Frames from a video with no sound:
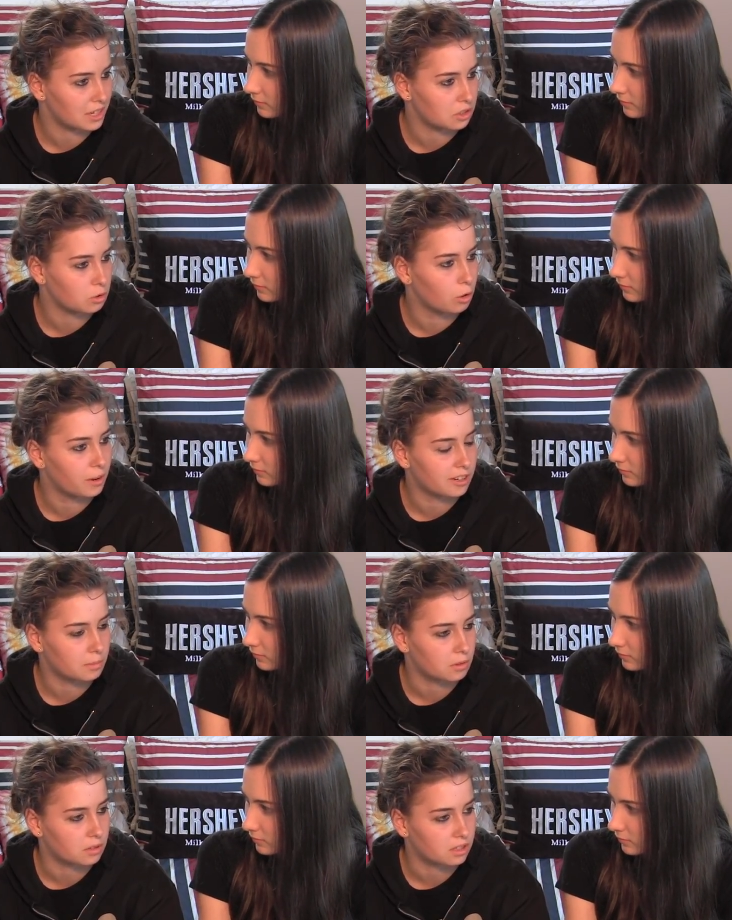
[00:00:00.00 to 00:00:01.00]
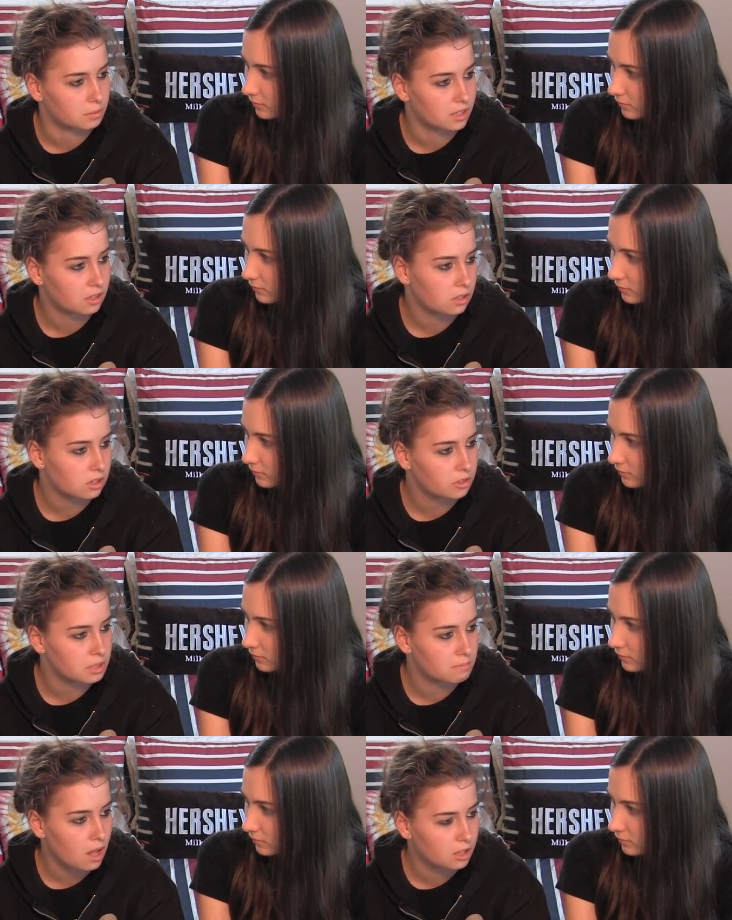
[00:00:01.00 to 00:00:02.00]
Speaker 1: went into a queer community and be like, look at all
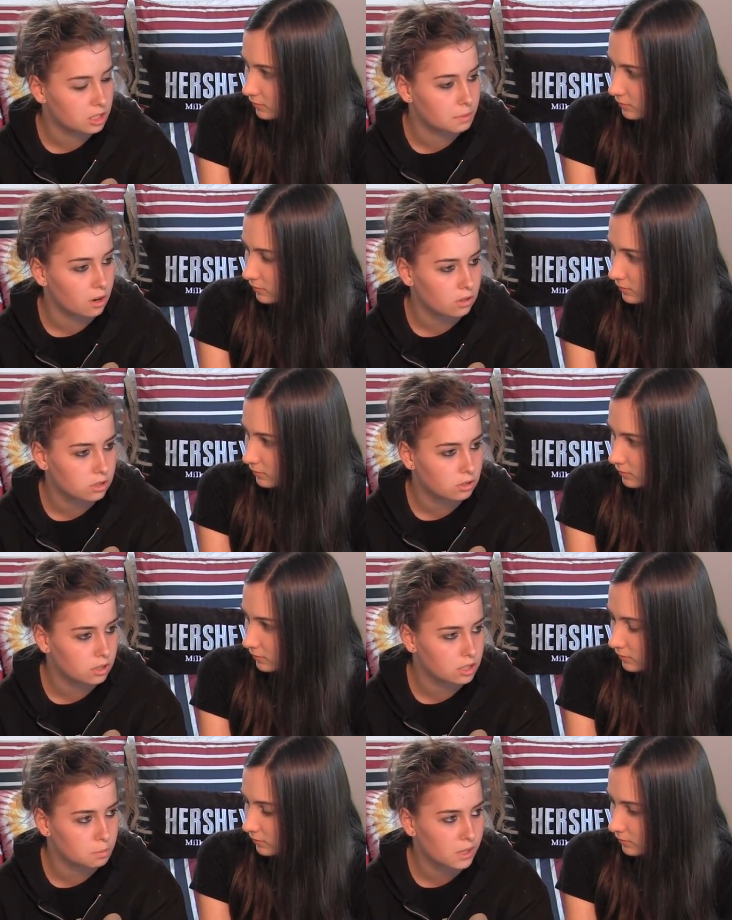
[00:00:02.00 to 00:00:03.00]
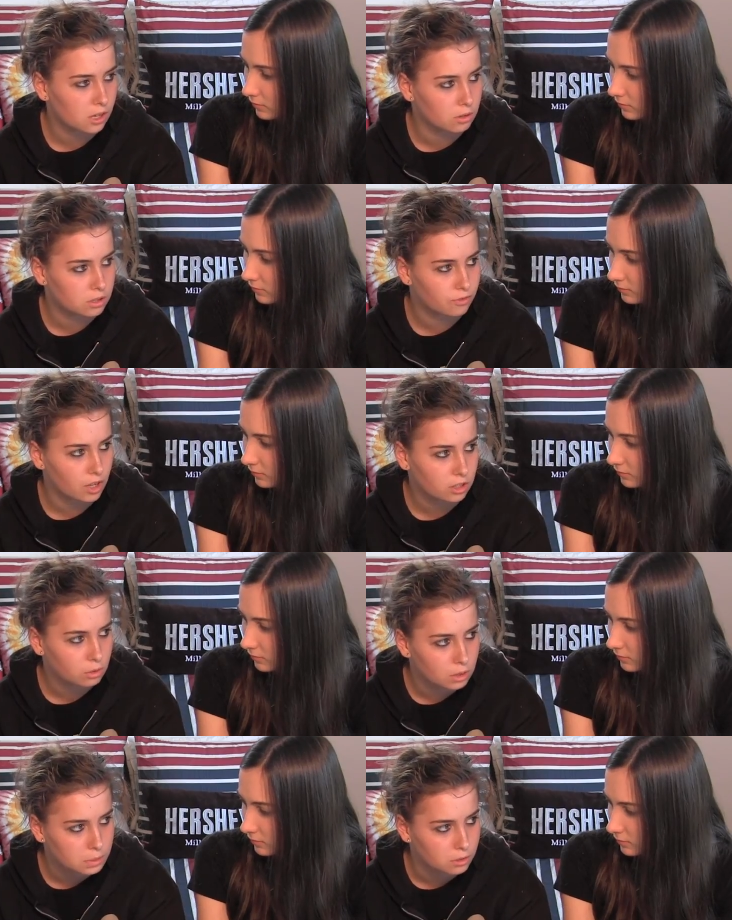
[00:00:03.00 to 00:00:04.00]
these mullets, but also look at these big oats. Fuck
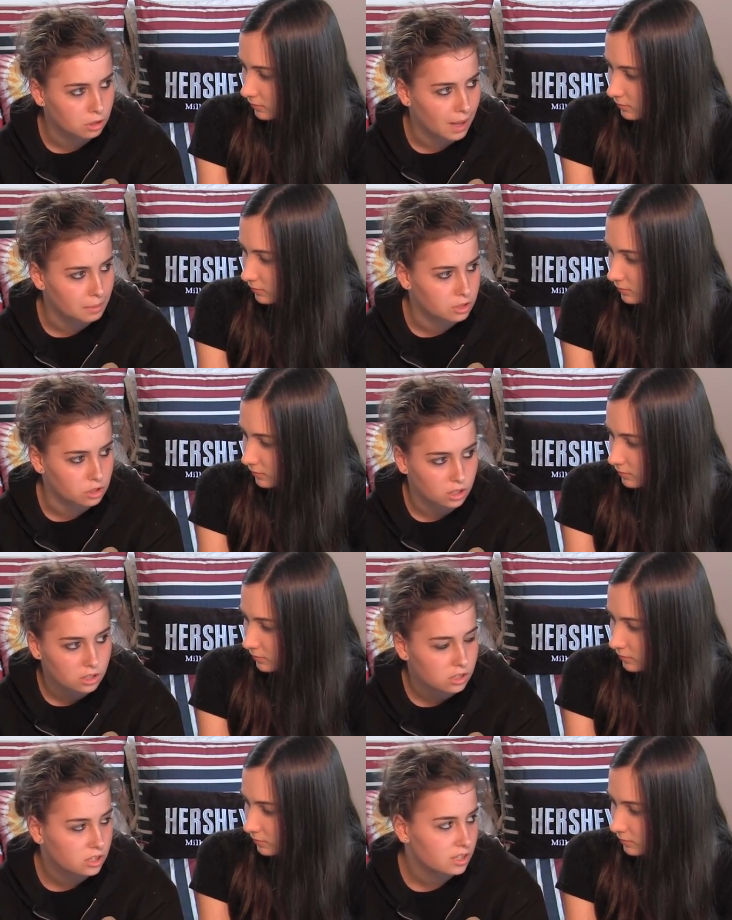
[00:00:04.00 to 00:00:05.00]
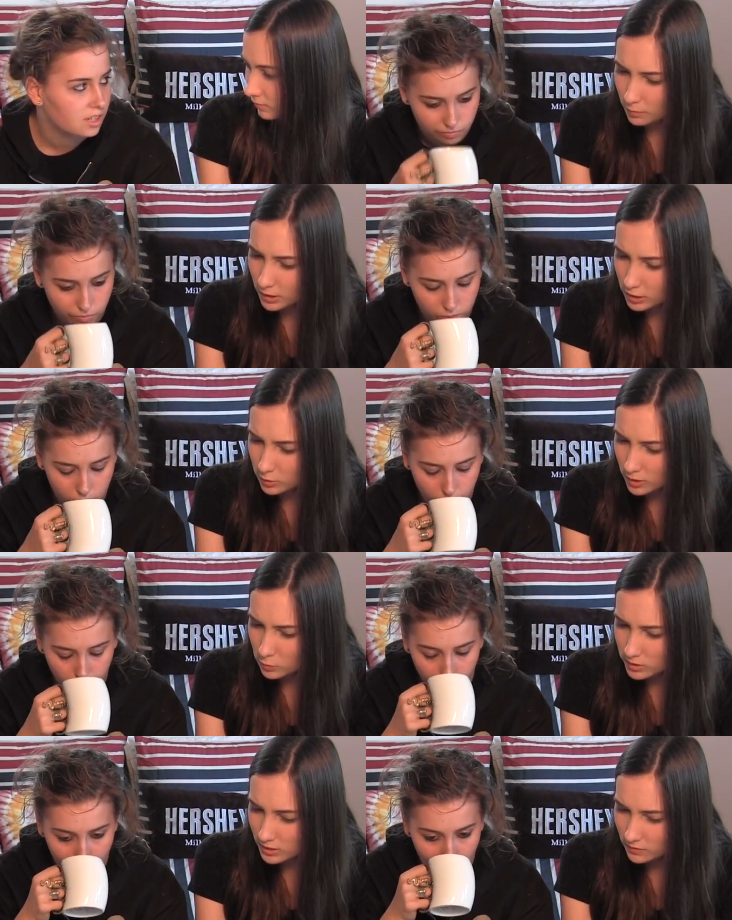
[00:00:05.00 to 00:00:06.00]
you, Westboro Baptist Church. The mullet
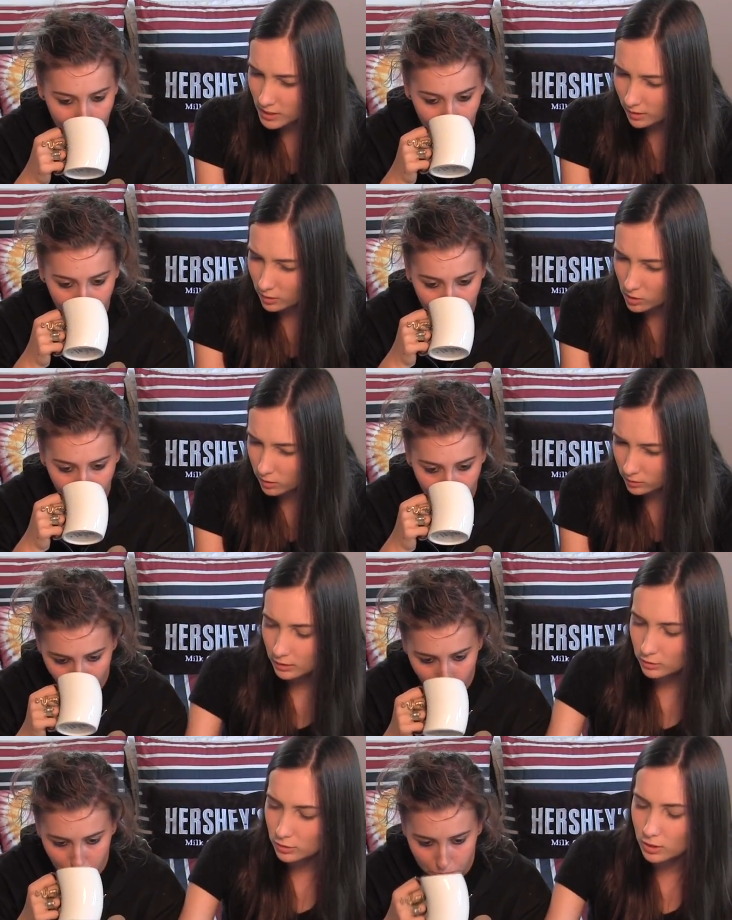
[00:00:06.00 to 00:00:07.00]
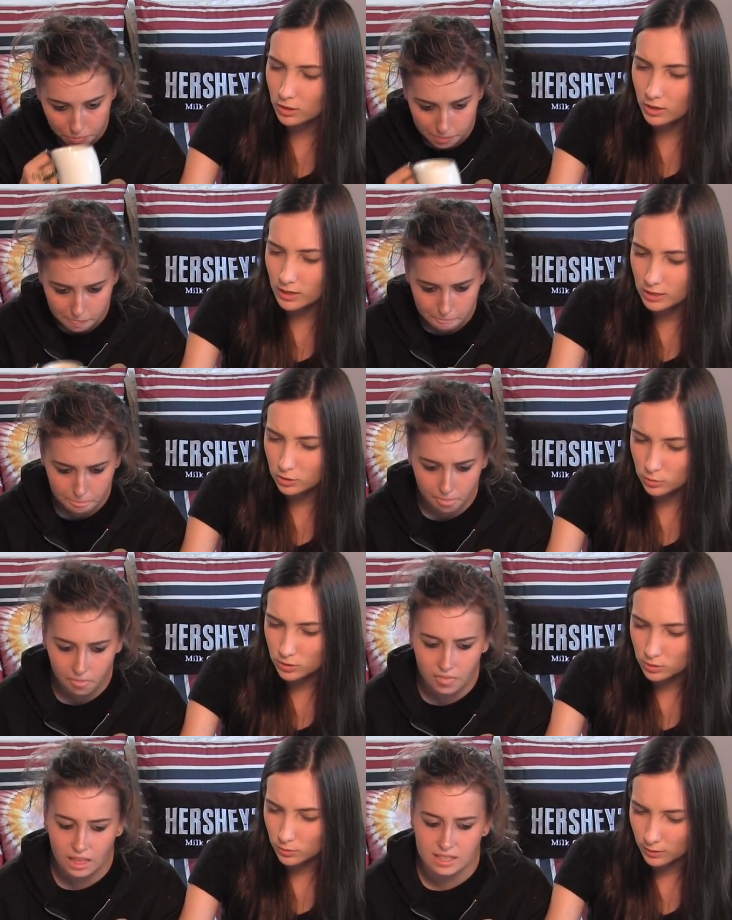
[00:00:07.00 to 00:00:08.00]
trend wasn't
Speaker 2: even that long. Like there's not a lot of
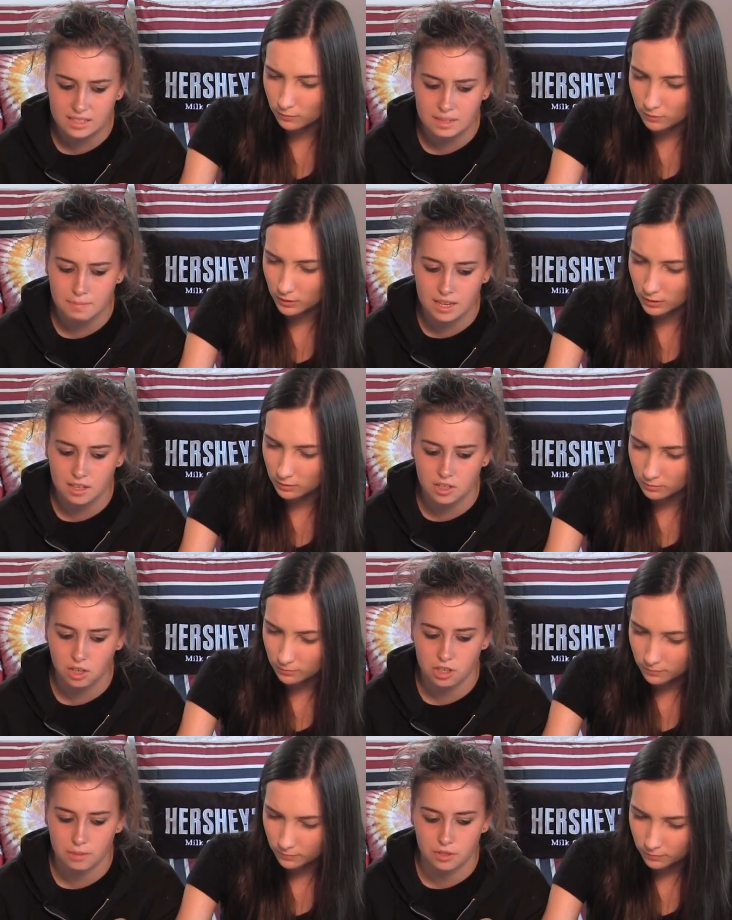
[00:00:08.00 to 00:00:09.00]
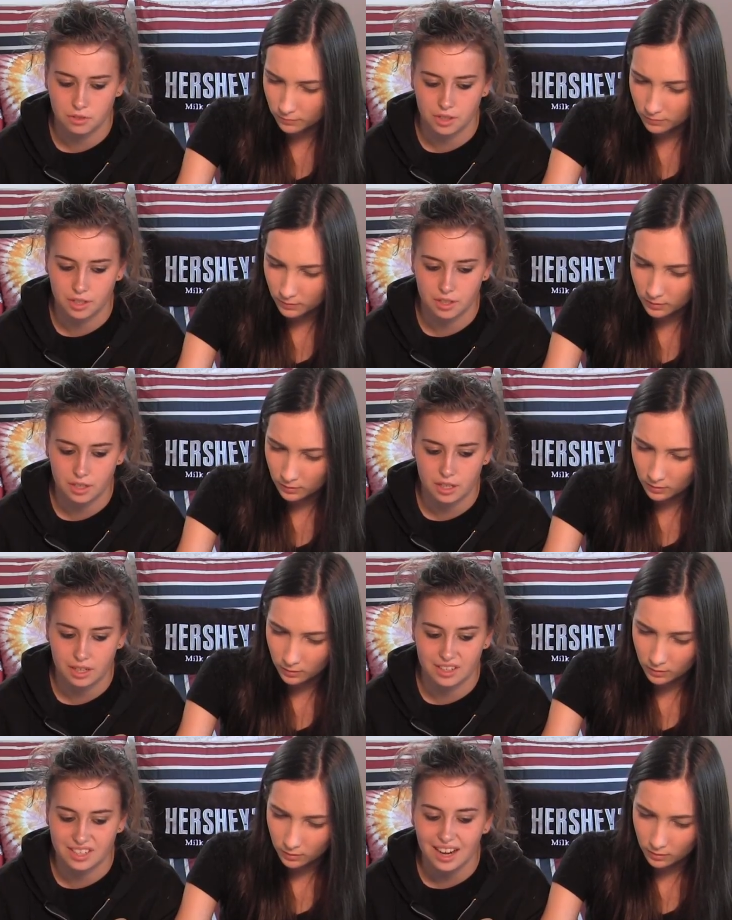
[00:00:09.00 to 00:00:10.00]
history to it. It's like making a
Speaker 1: documentary
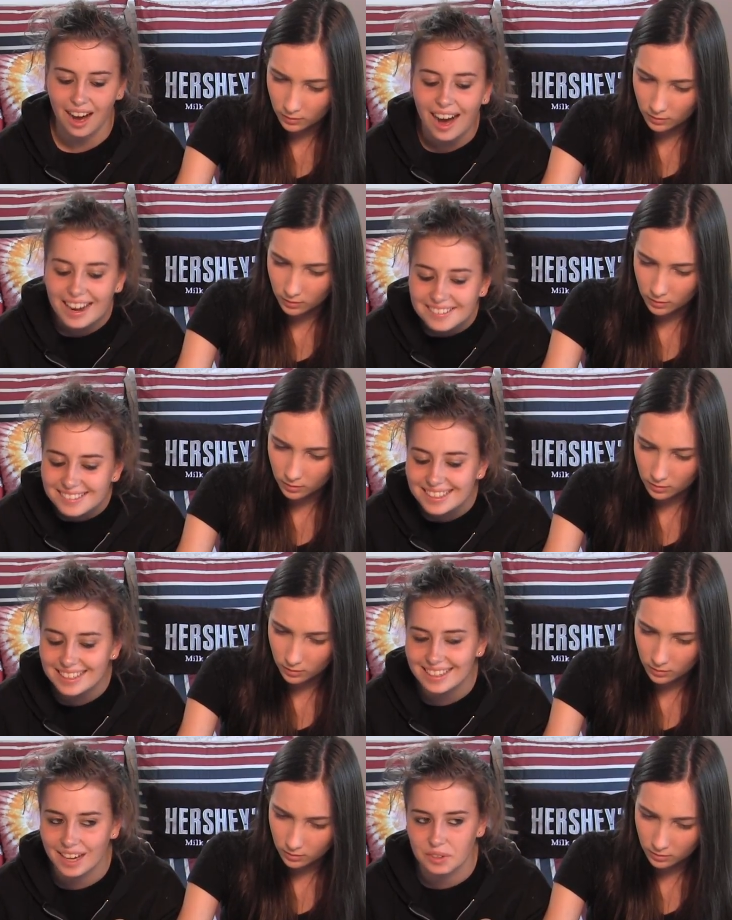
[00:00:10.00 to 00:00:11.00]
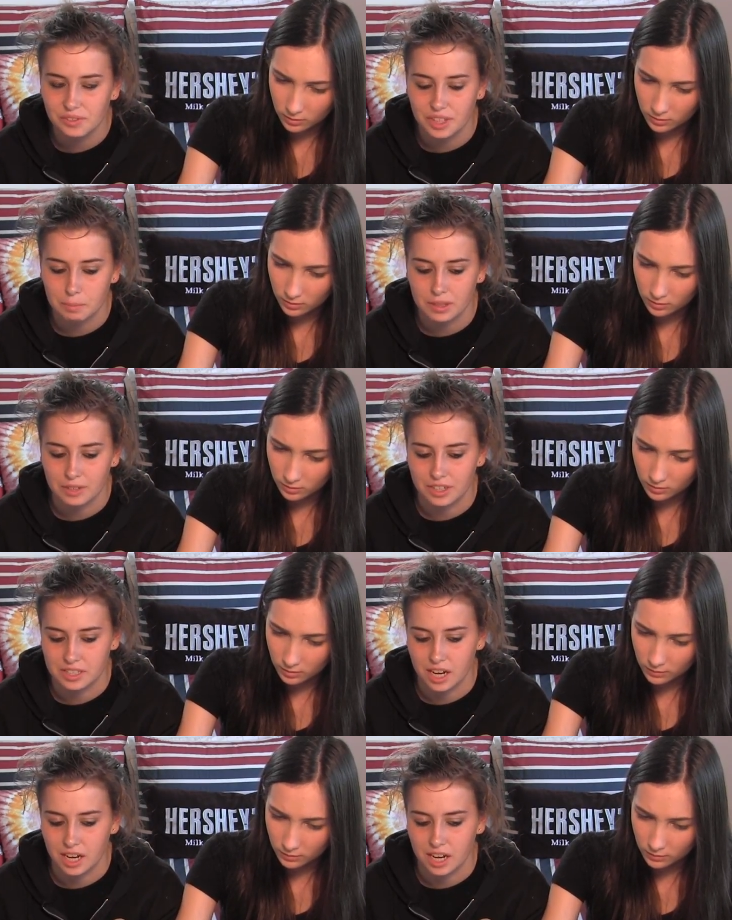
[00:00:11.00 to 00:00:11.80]
entirely out of like Billy Ray